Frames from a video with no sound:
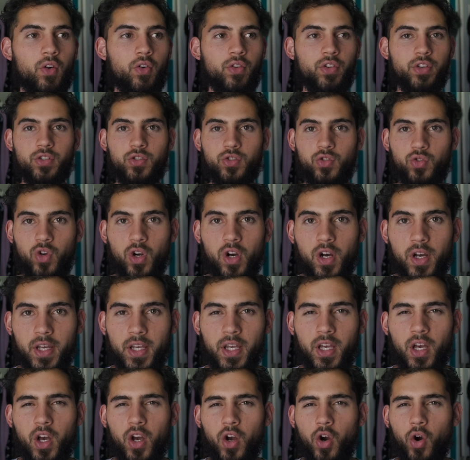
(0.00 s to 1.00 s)
they're drawing
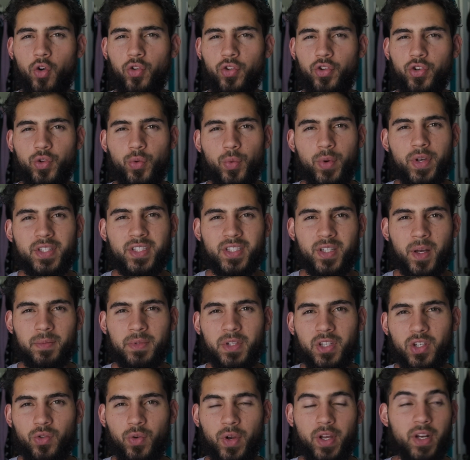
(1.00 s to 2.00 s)
or they're doing
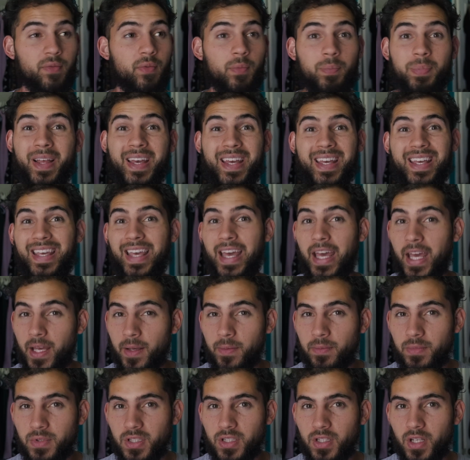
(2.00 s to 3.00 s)
something creative, playing
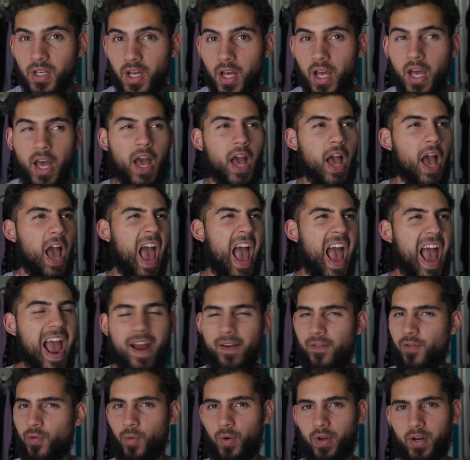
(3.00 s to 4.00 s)
games,
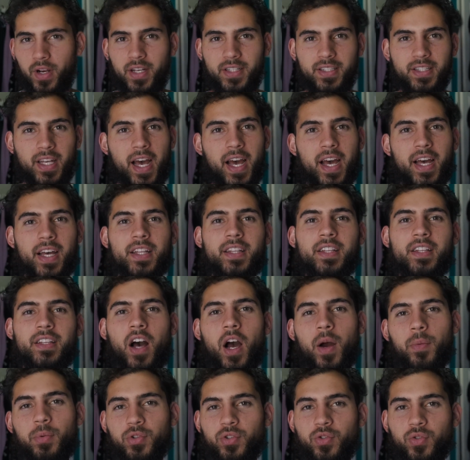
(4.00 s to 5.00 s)
everyone has had the
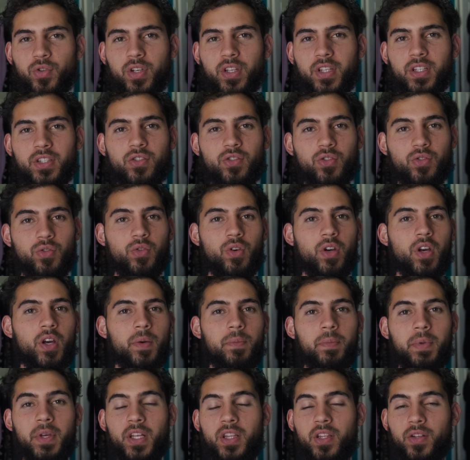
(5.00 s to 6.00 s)
opportunity to
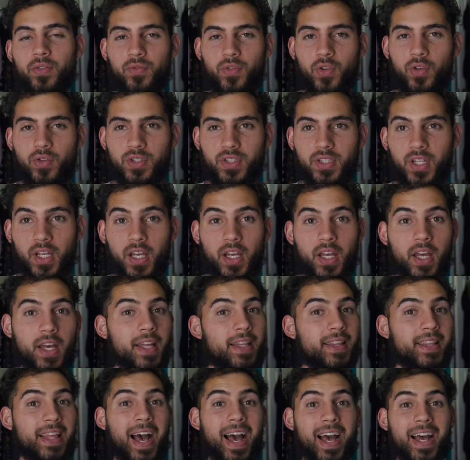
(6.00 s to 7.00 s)
be in the flow state.
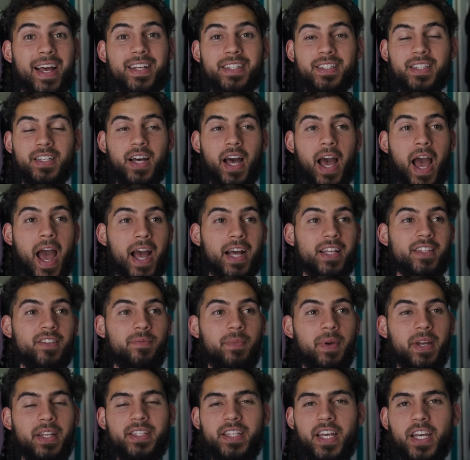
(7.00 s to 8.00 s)
That is an act of
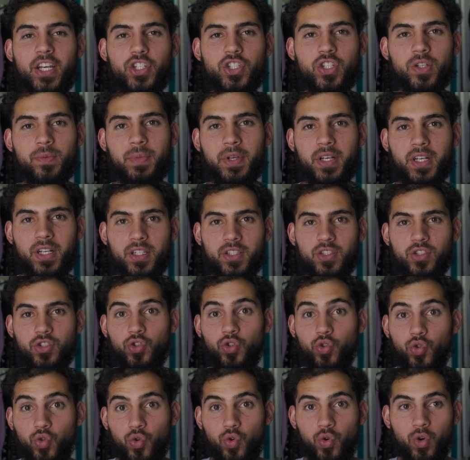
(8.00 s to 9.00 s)
meditation because
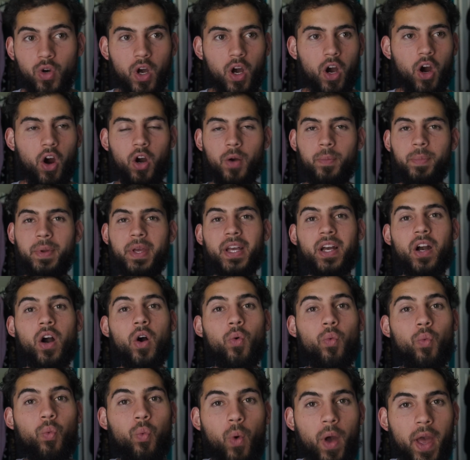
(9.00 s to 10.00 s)
you are being
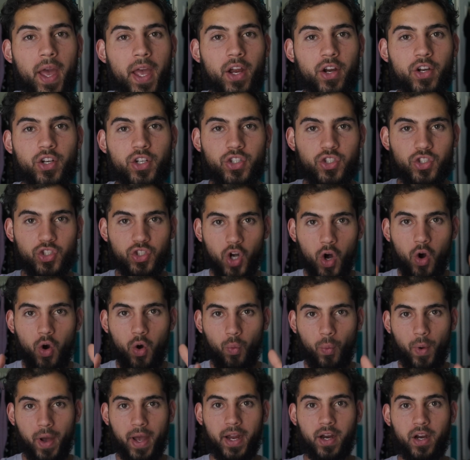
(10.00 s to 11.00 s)
aware. You're so
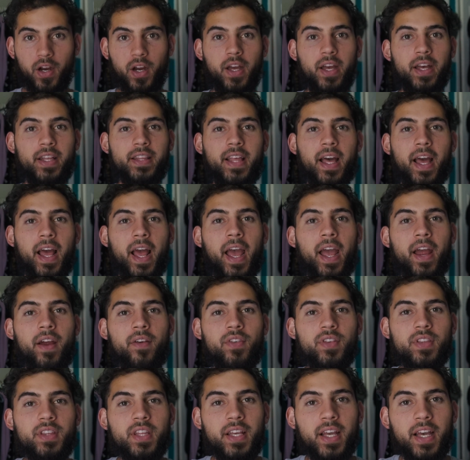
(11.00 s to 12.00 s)
aware that
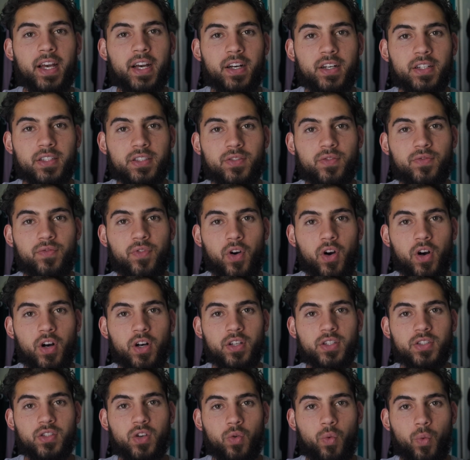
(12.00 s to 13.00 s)
everything else
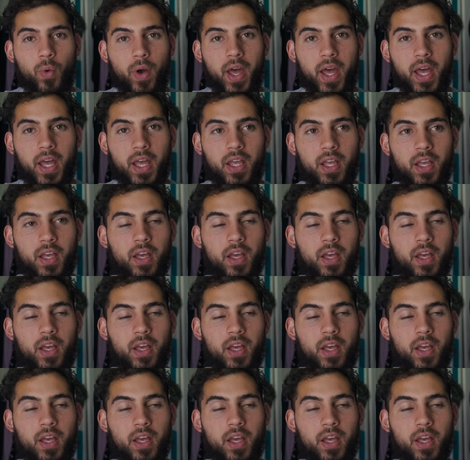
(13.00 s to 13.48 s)
falls away.